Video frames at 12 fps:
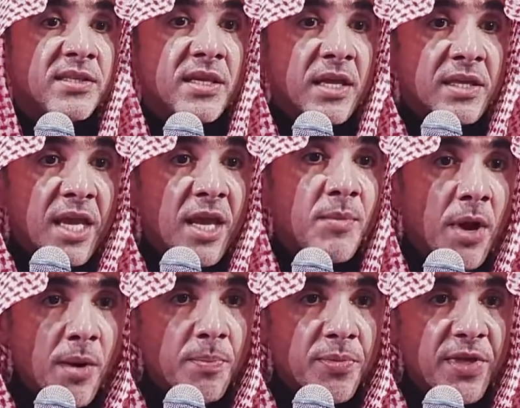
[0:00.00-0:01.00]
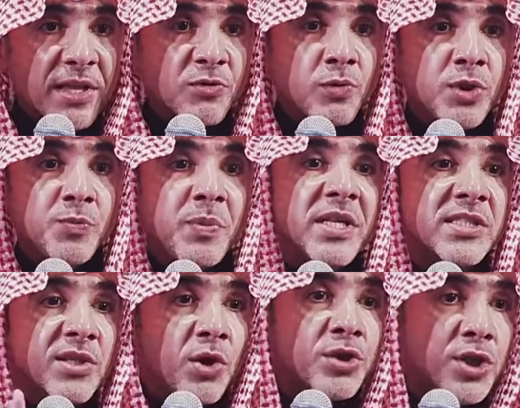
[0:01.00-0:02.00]
that came up that was
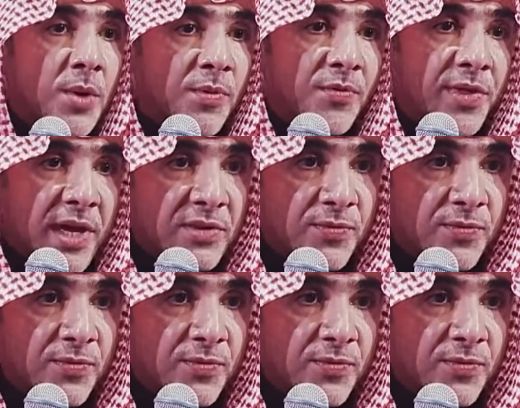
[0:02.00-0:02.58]
built on top of that,